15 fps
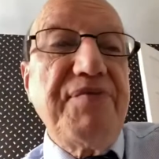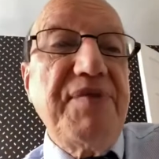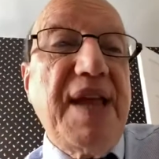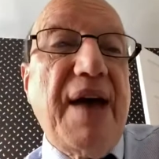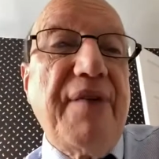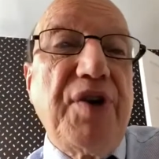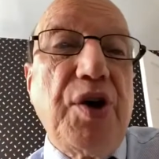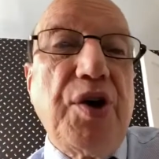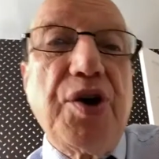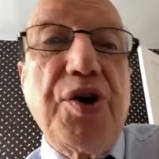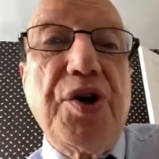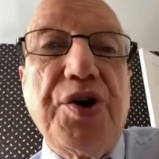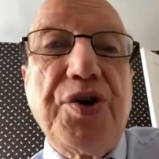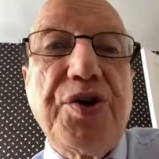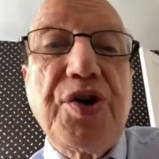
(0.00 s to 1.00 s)
never
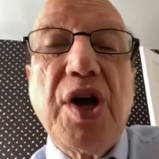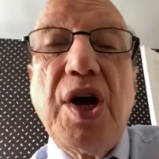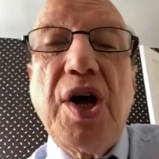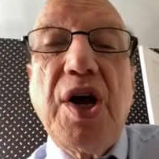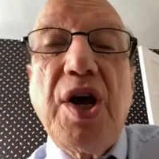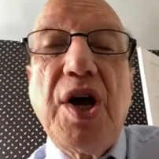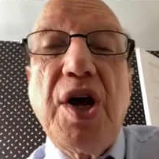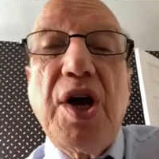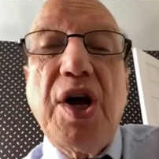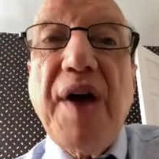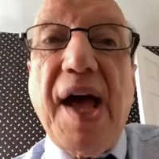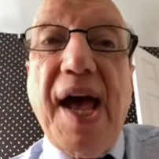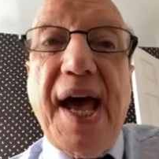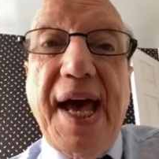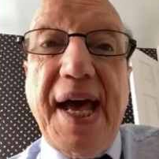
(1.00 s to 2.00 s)
heard of
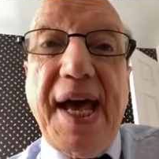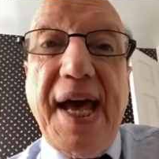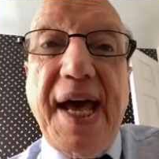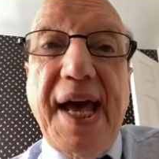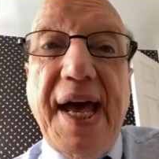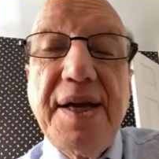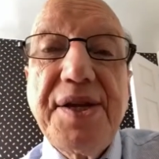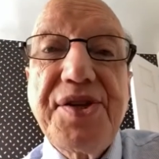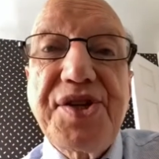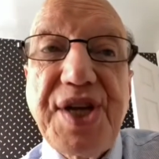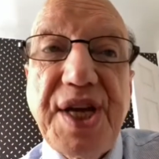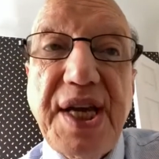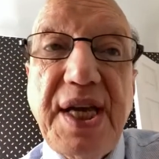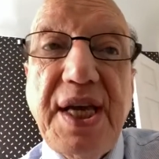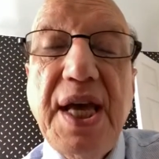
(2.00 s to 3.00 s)

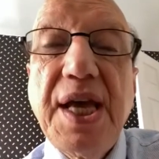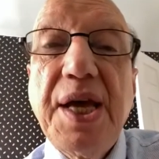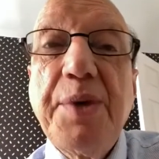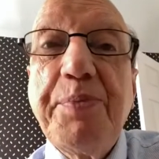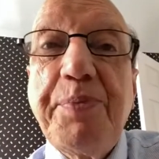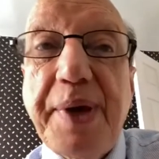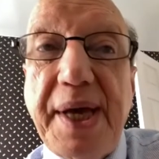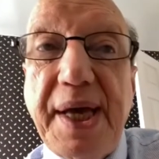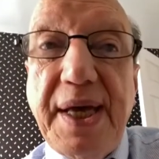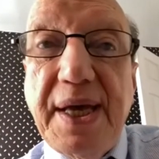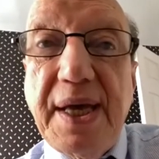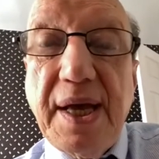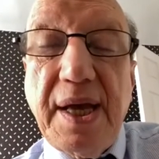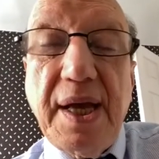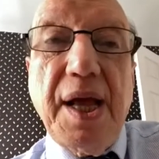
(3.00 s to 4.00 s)
ATP.
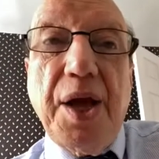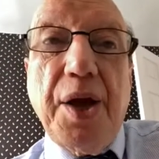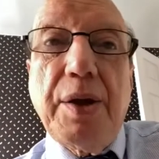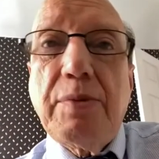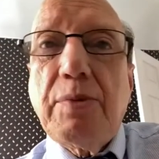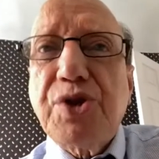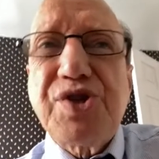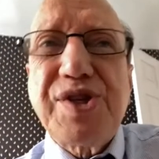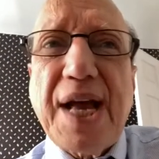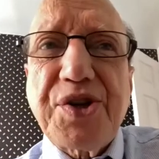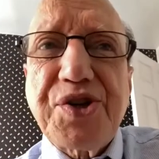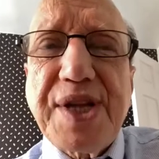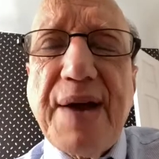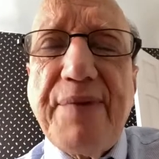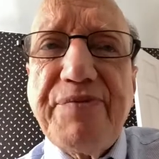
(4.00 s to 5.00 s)
What does that
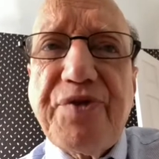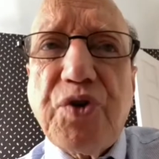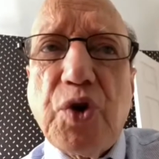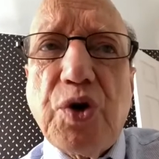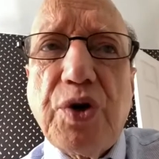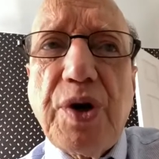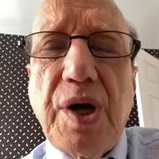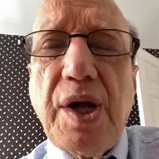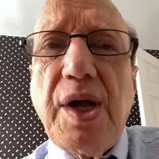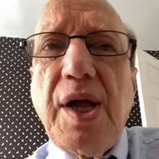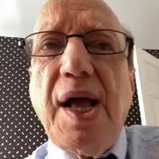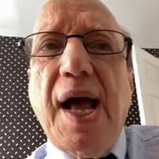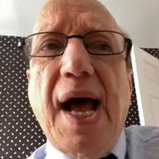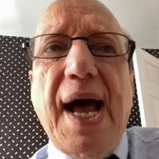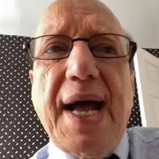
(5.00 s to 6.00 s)
stand for?
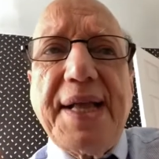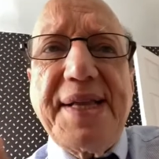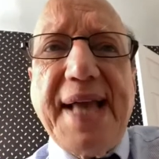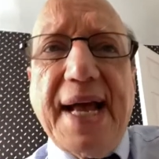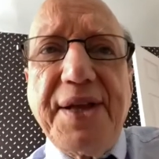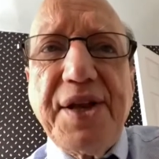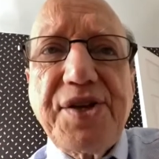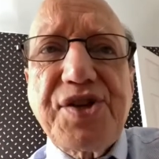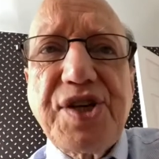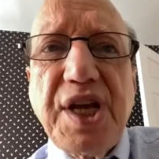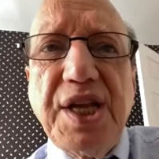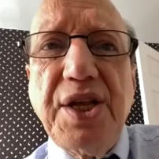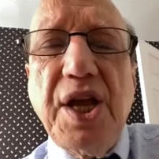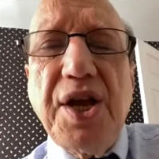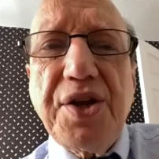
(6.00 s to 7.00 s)

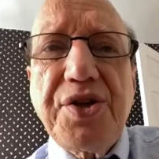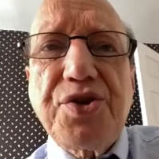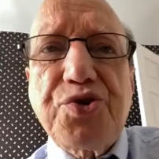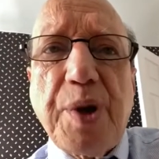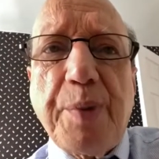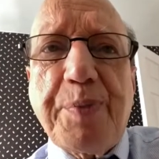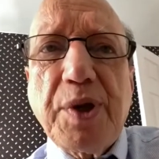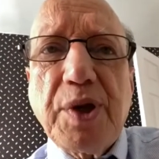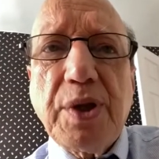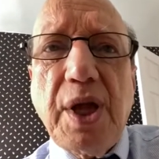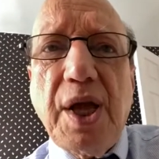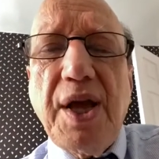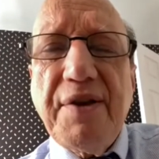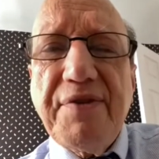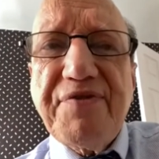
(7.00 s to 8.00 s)
Adenosine triple
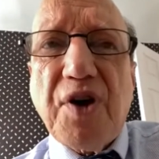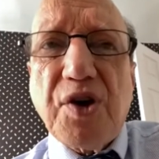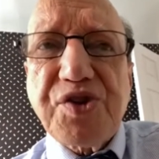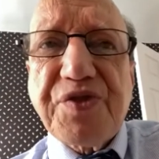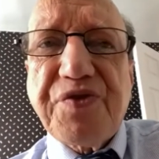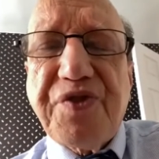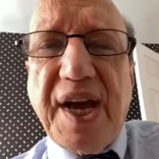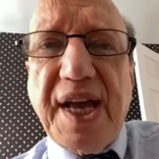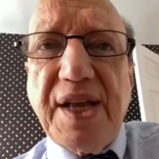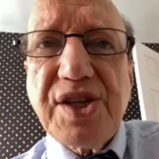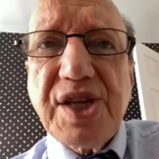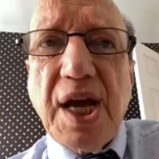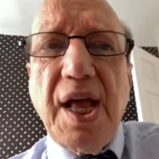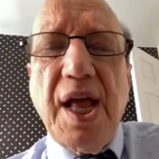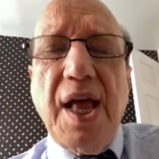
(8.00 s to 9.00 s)
phosphate.
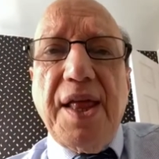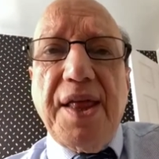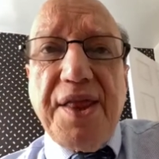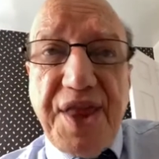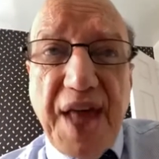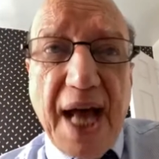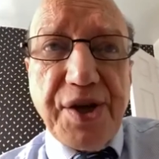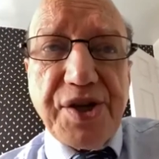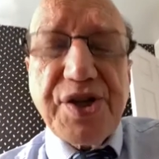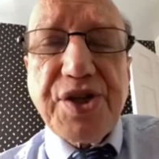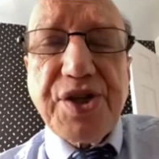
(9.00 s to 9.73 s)
That's